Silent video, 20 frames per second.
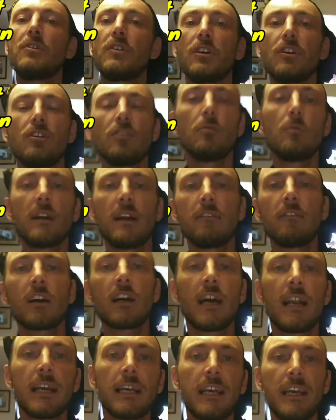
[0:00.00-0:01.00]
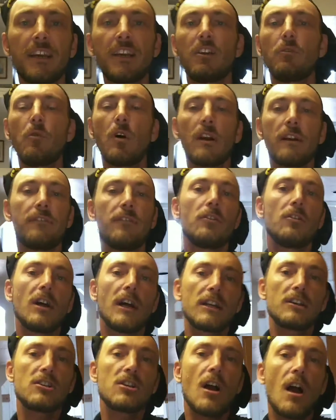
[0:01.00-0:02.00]
You can do whatever kind of cake you want. If you
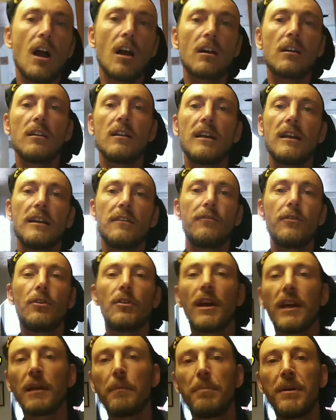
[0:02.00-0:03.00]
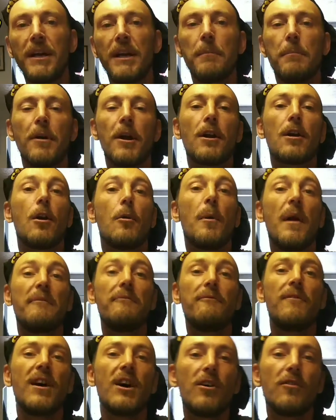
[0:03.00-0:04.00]
like chocolate, if you like a peanut butter, a
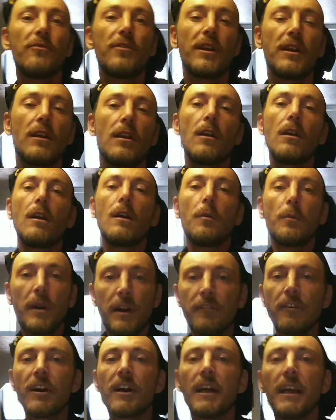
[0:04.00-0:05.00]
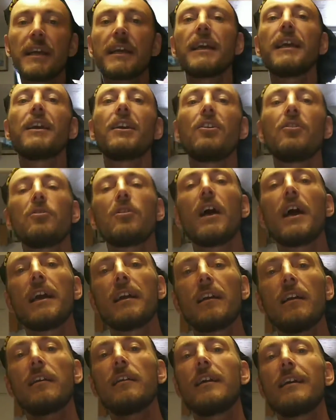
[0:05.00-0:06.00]
red velvet, whatever kind of cake you
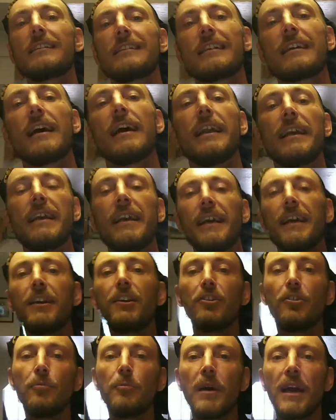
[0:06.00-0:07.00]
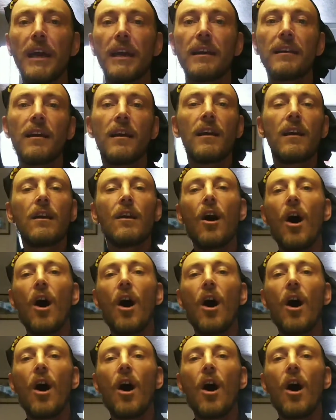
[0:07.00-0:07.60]
like, that's the kind of cake you make.